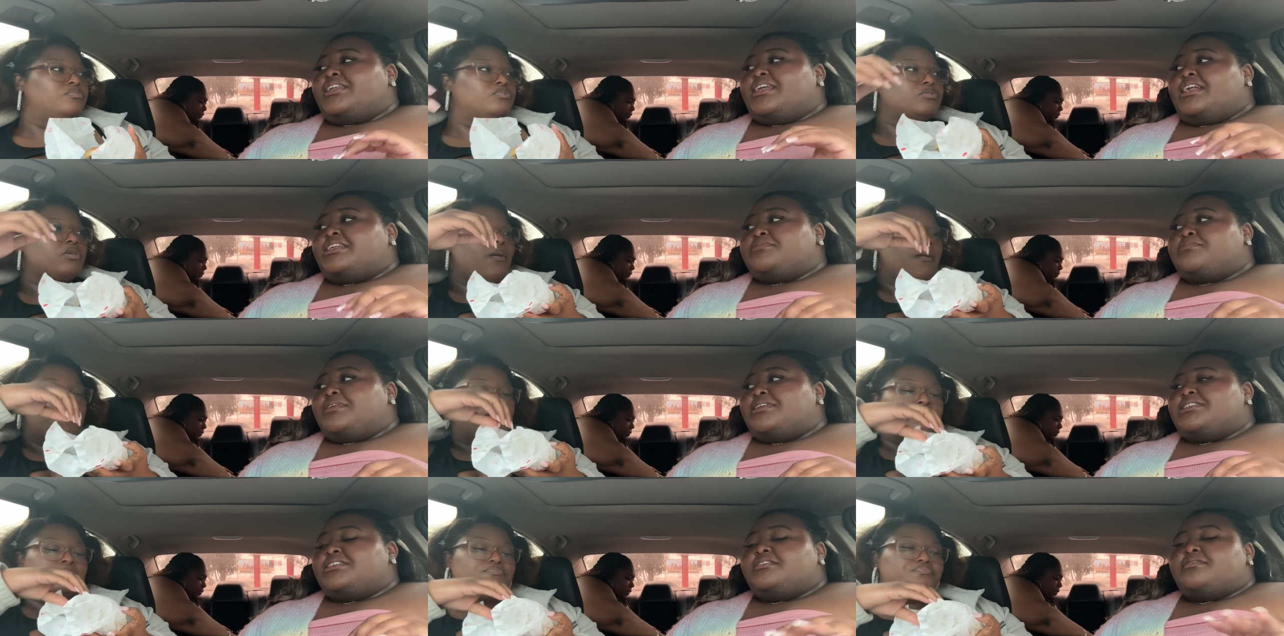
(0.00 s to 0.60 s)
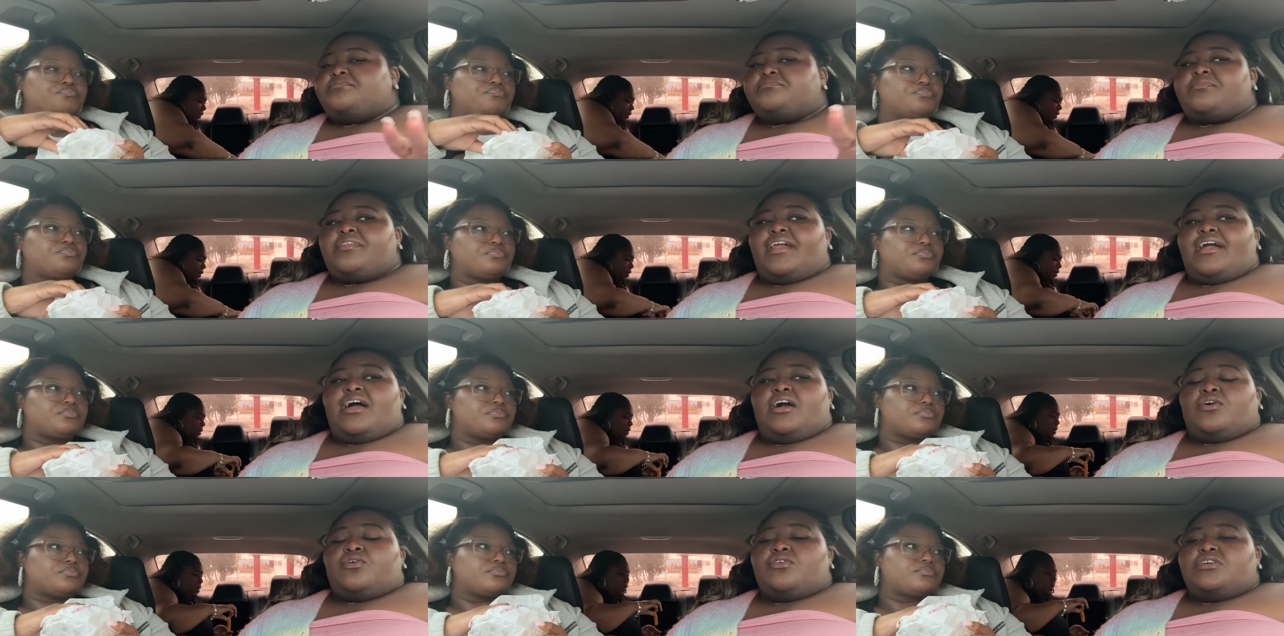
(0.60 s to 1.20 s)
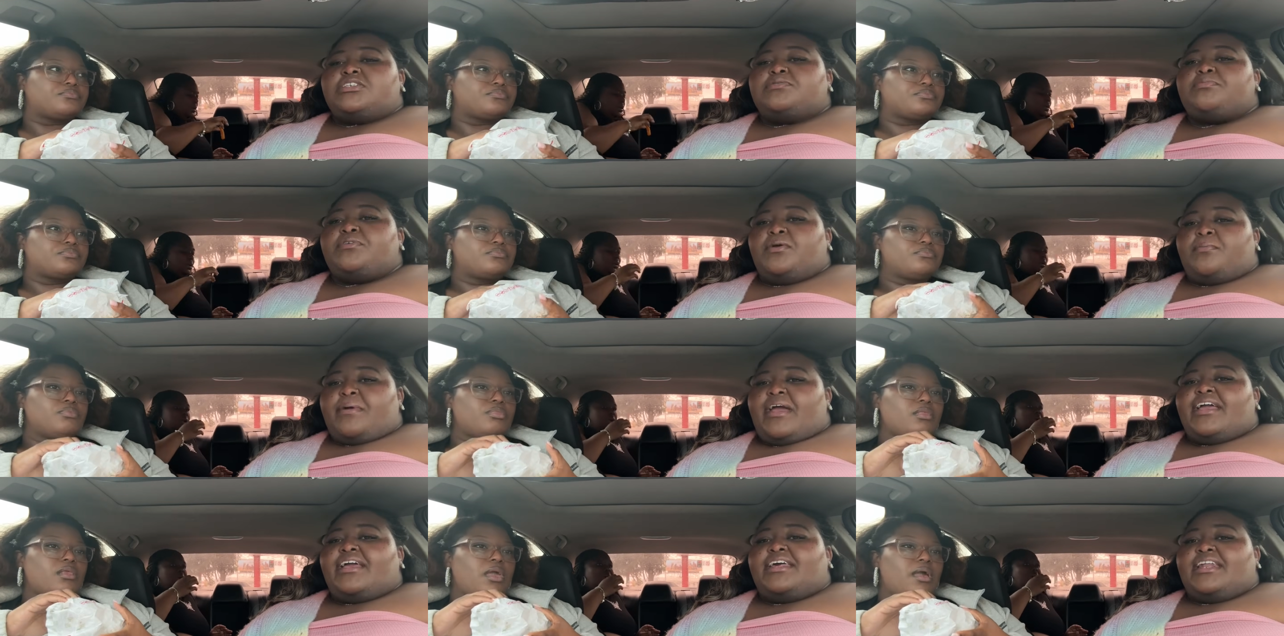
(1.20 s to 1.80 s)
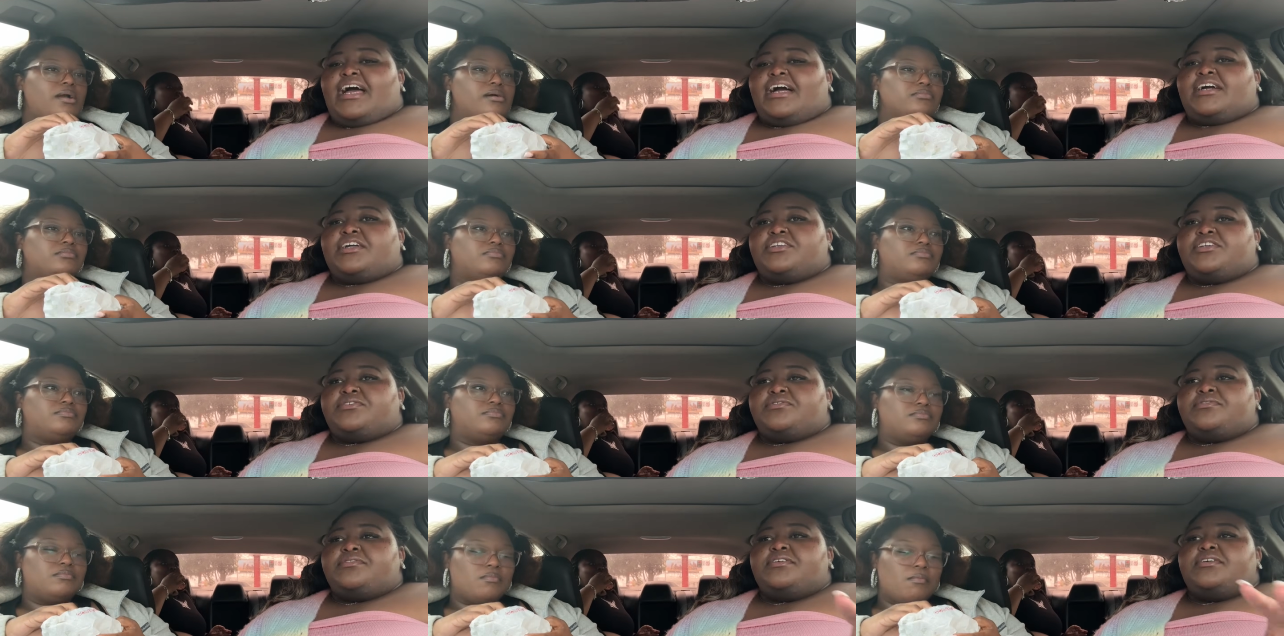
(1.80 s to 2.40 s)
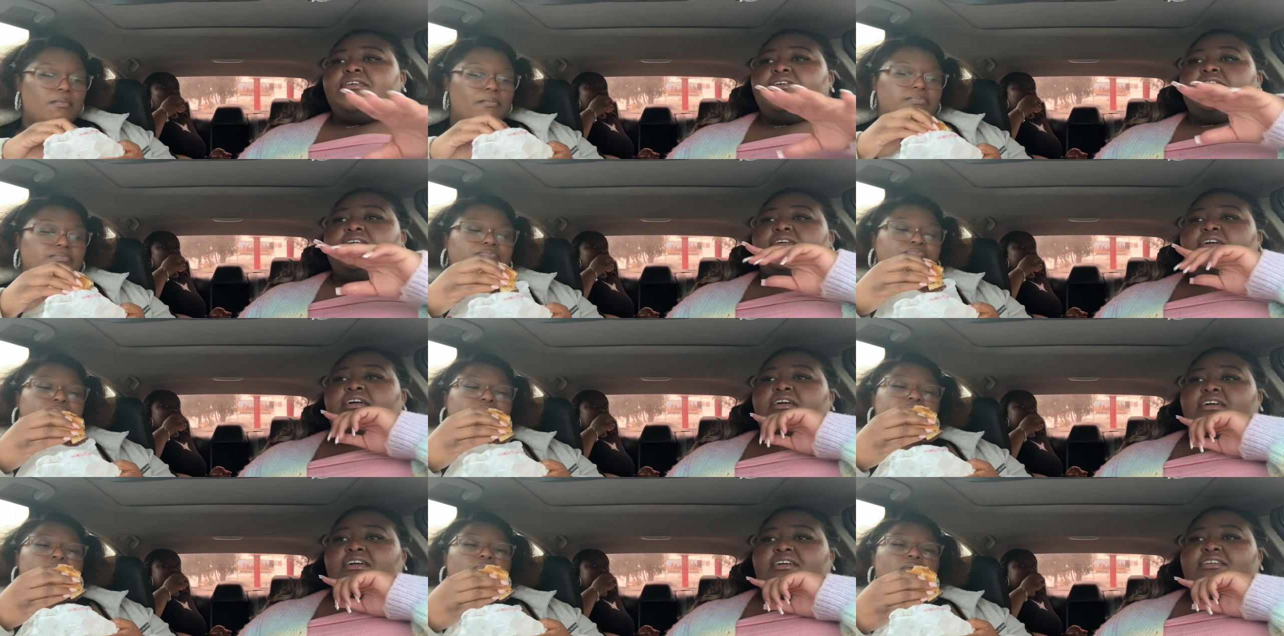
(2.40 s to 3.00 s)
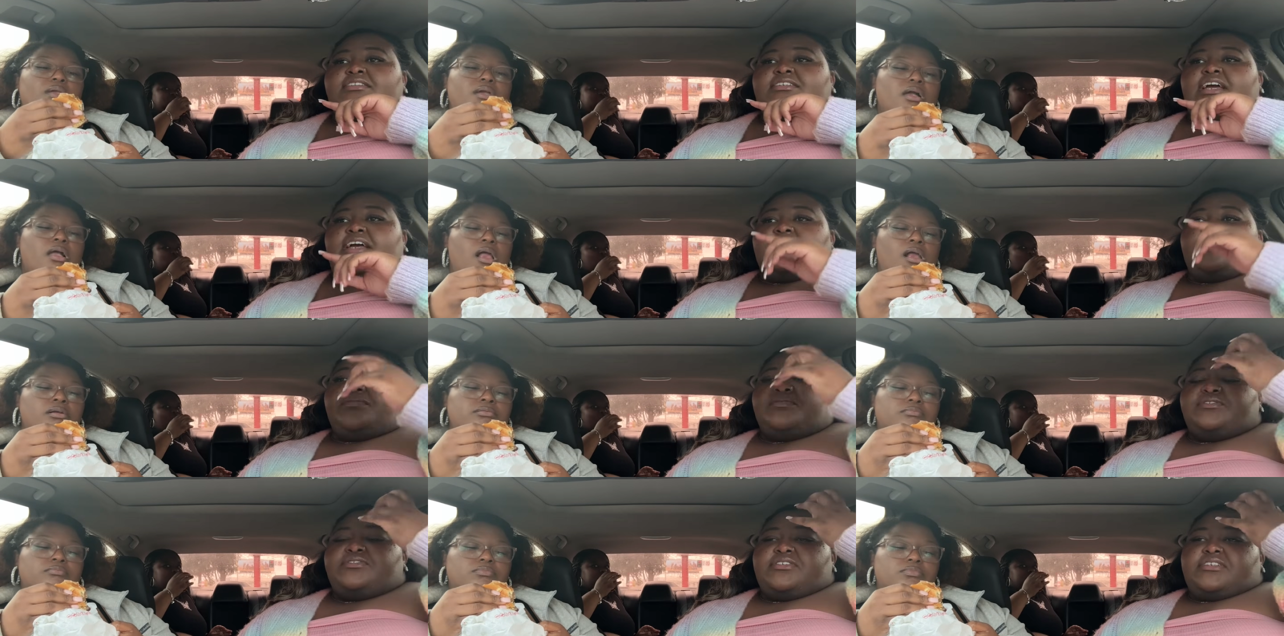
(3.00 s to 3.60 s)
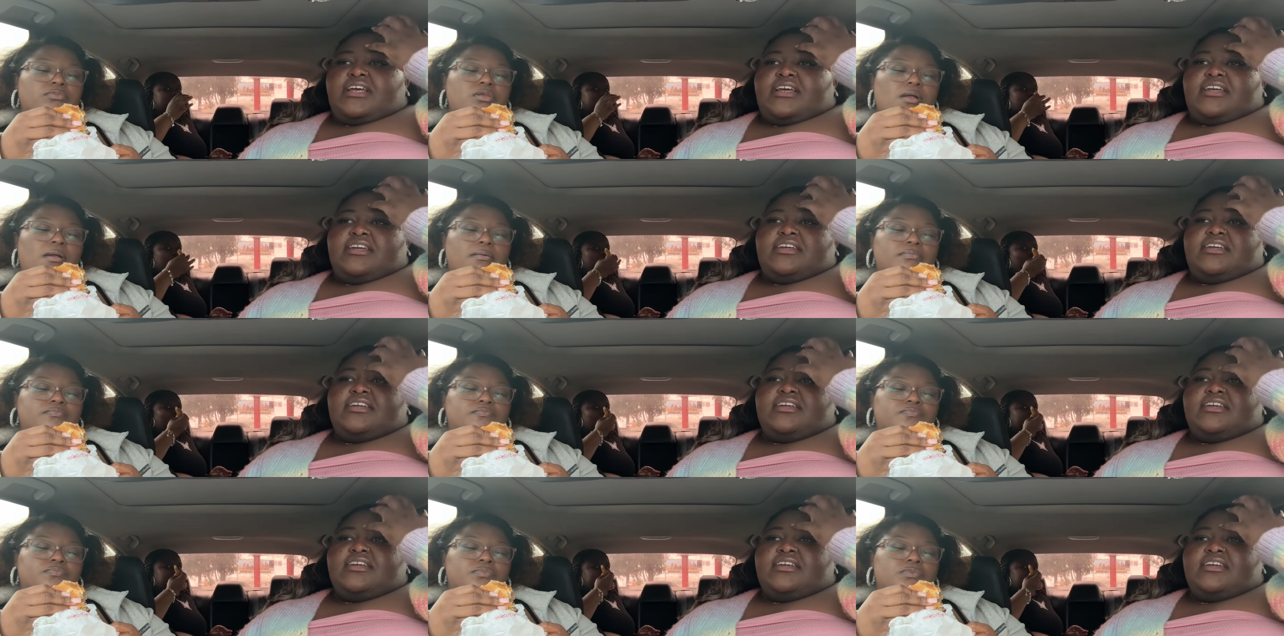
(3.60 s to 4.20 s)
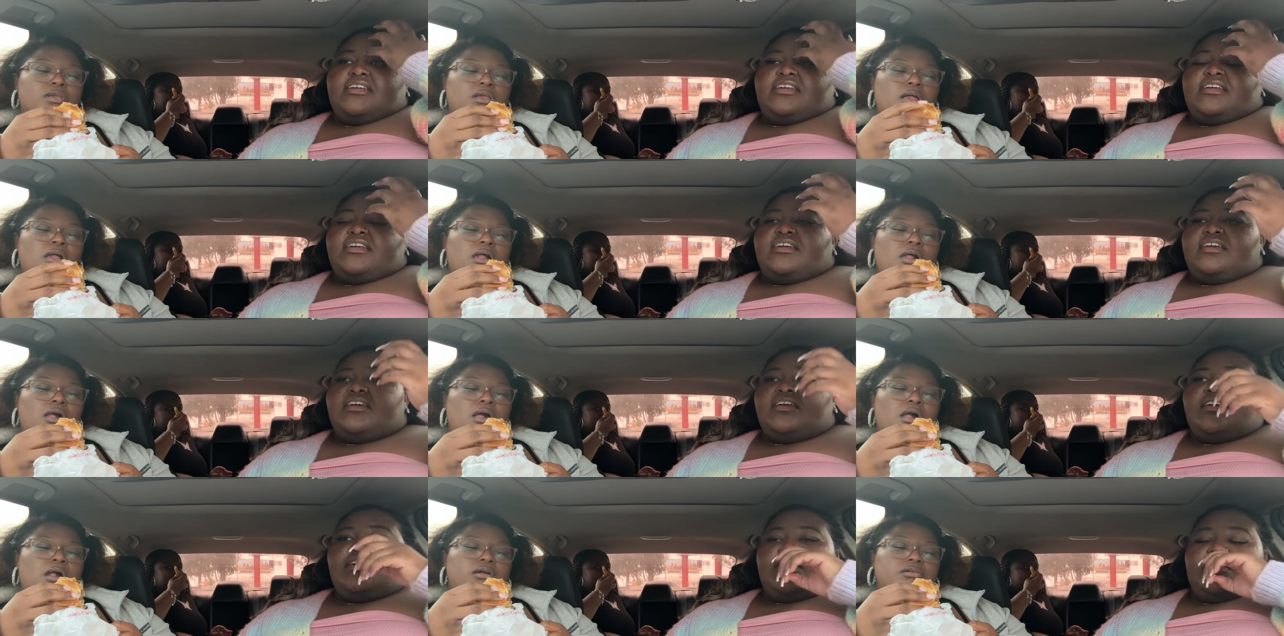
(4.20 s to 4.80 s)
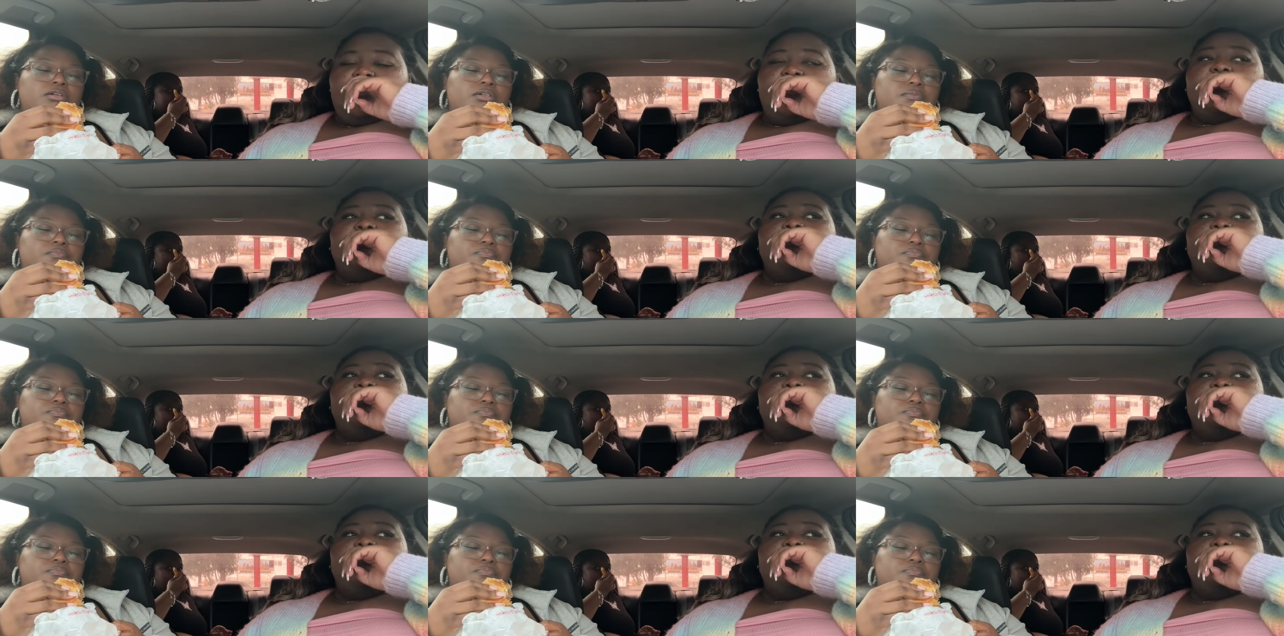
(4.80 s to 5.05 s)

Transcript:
Speaker 1: that is missing, a crispier bacon I could do. Mm. Taylor, what'd you say? Ten out of ten.